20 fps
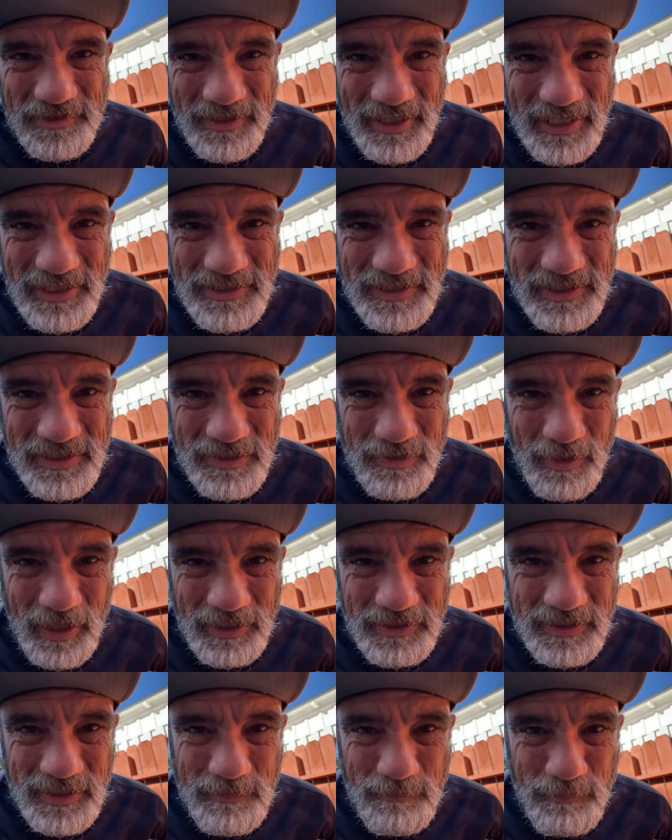lenses. They're
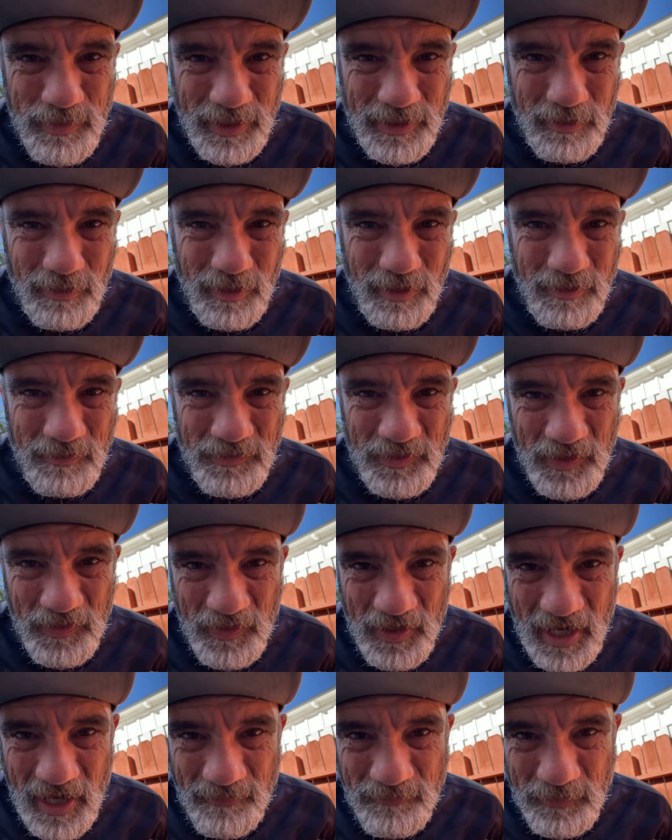actually bigger, I heard, than the
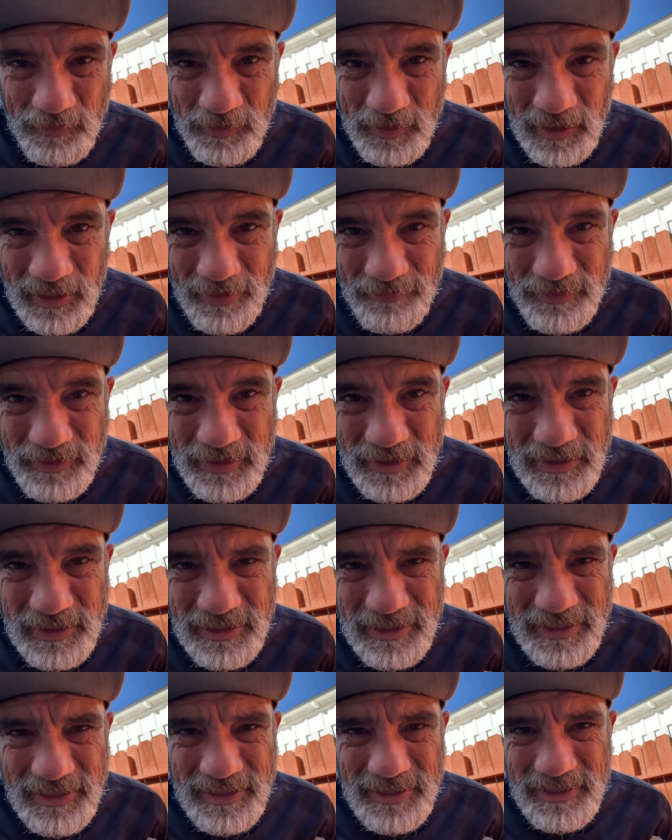iPhone 11,
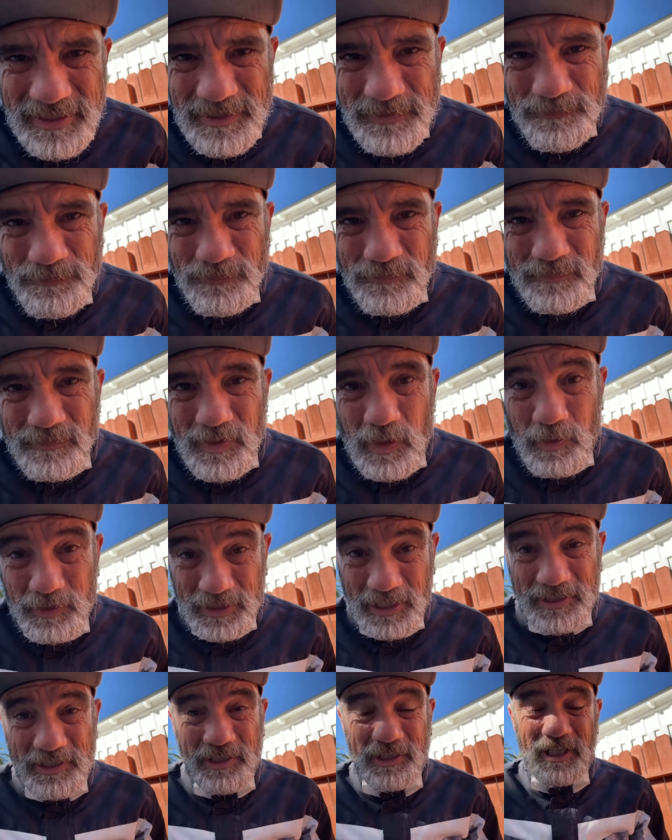which
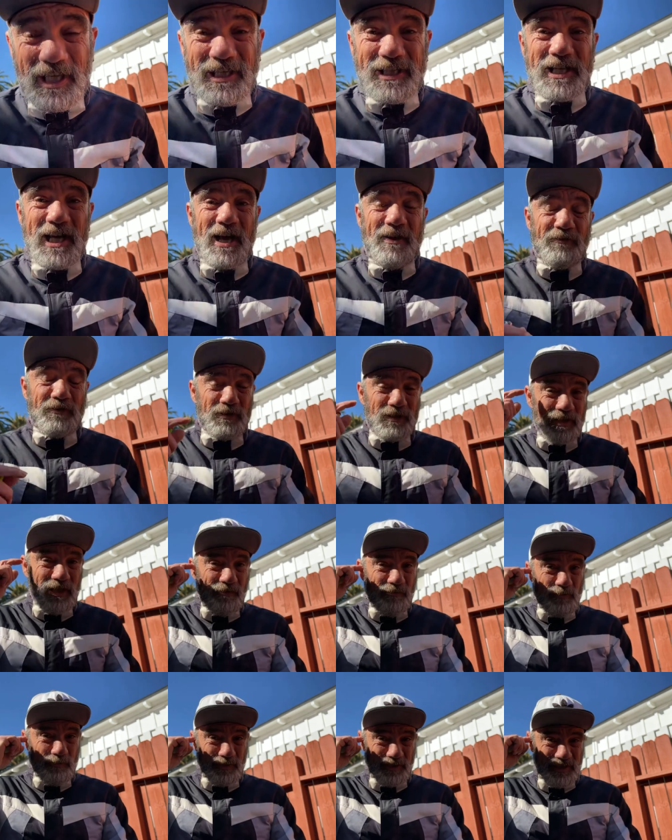I still like the iPhone
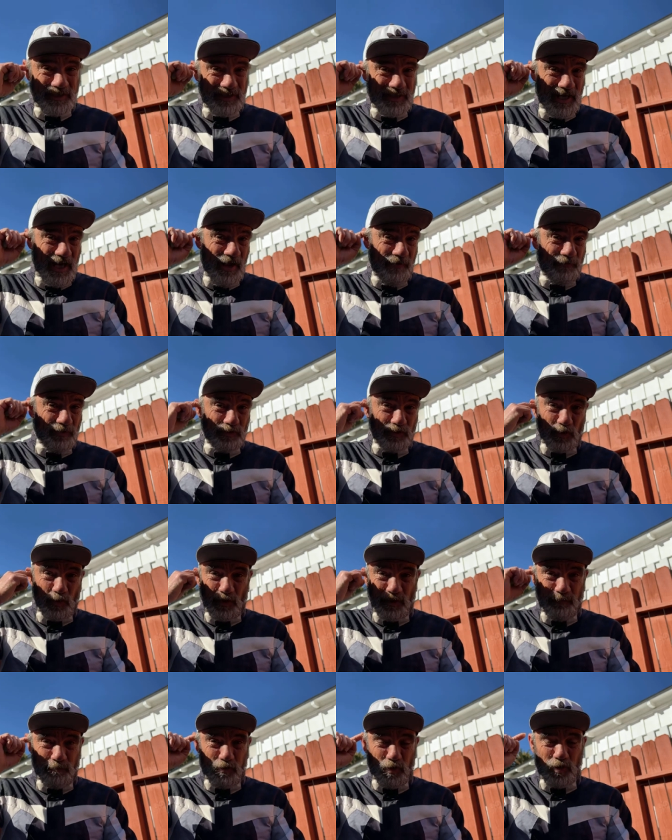11, but this is the iPhone
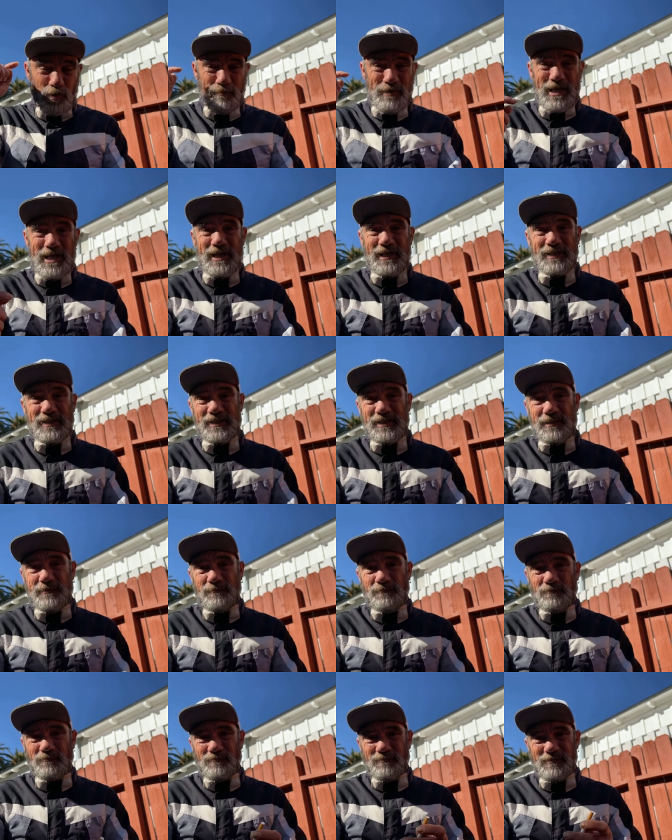12 Pro Max.
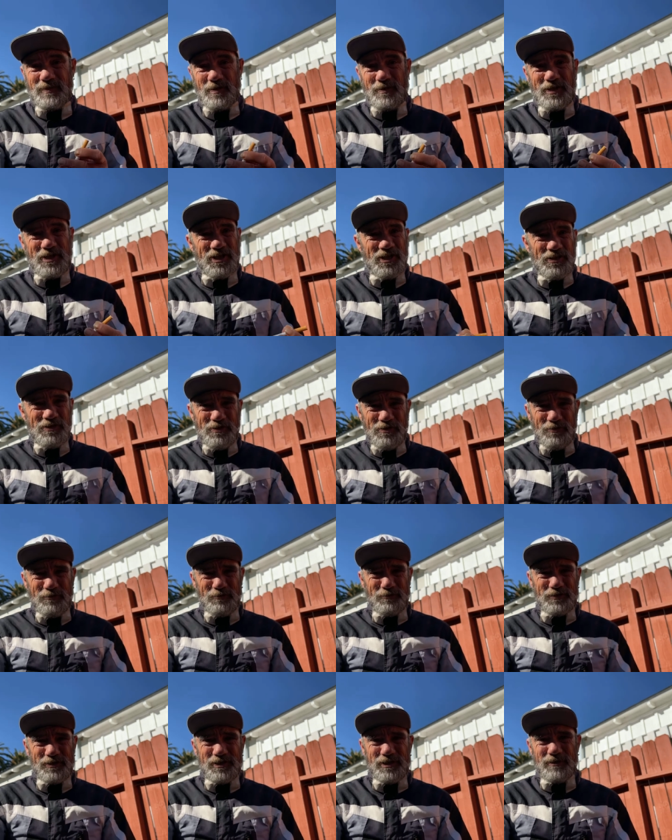They're
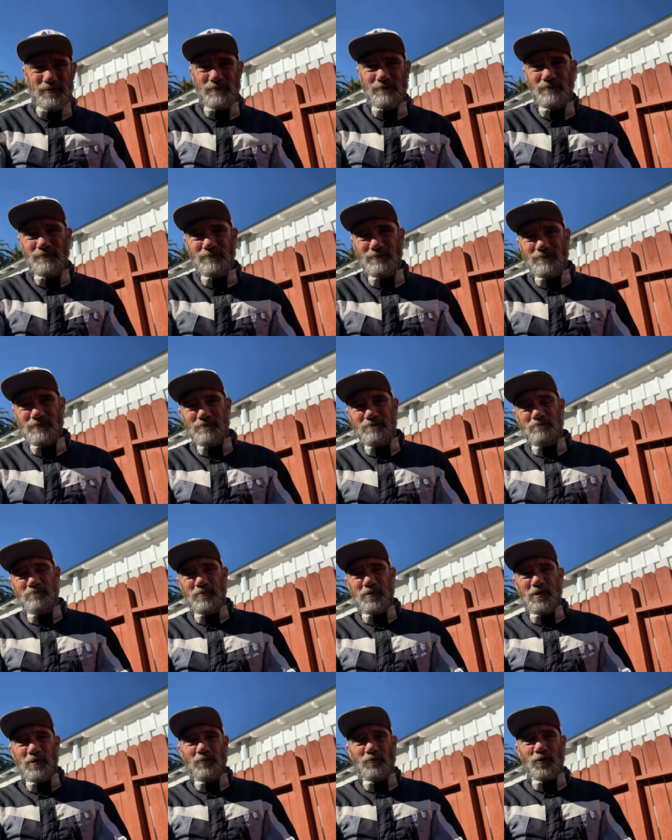huge,
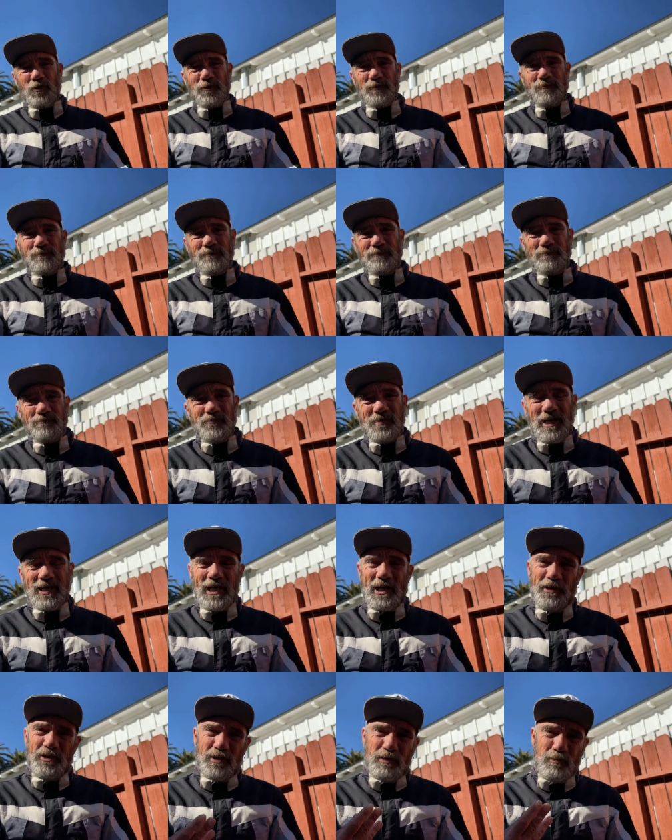beautiful. I
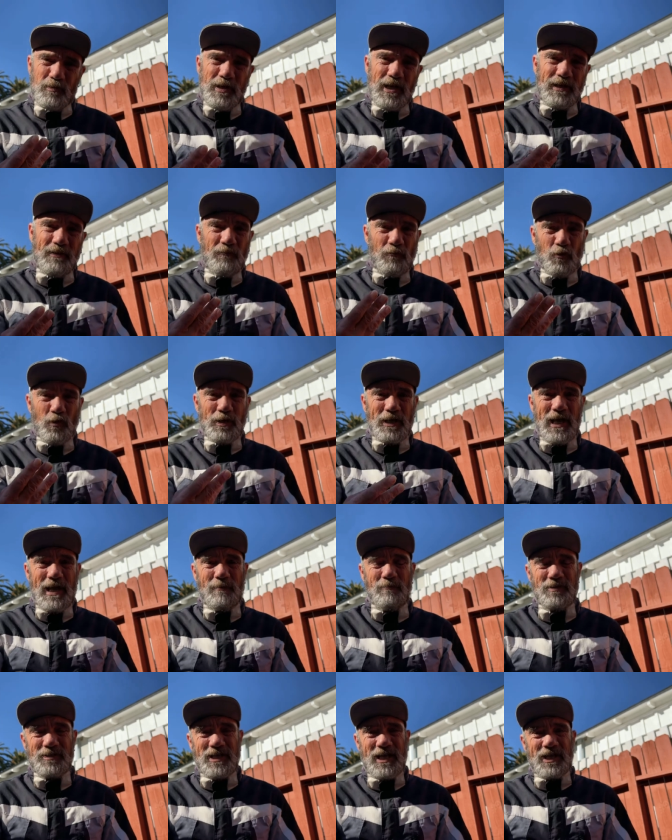got three, four
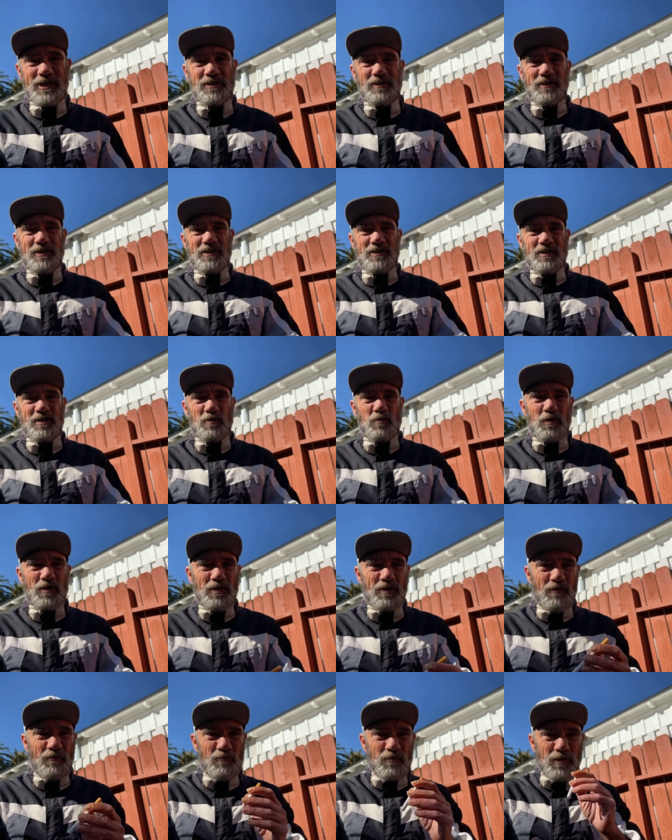cameras actually, because there's one in
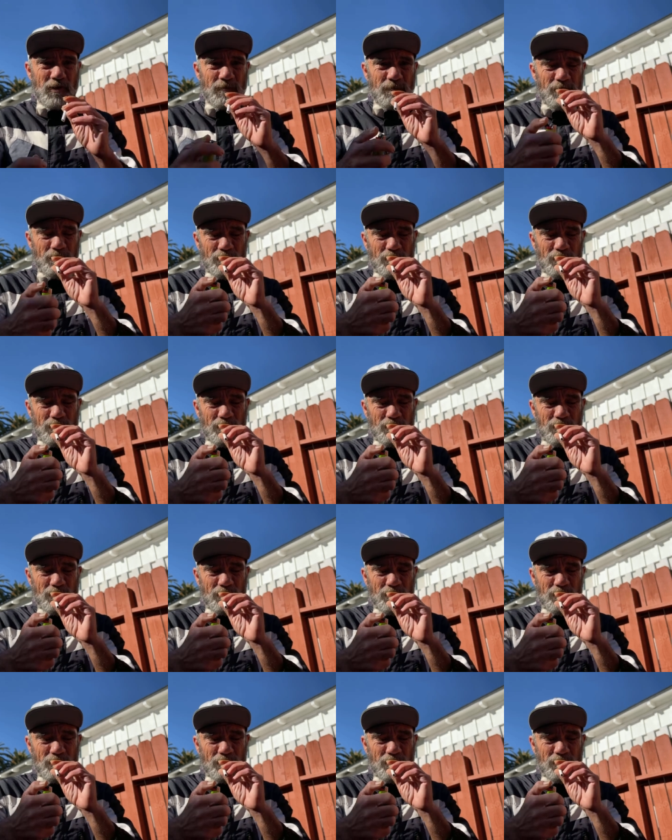the front.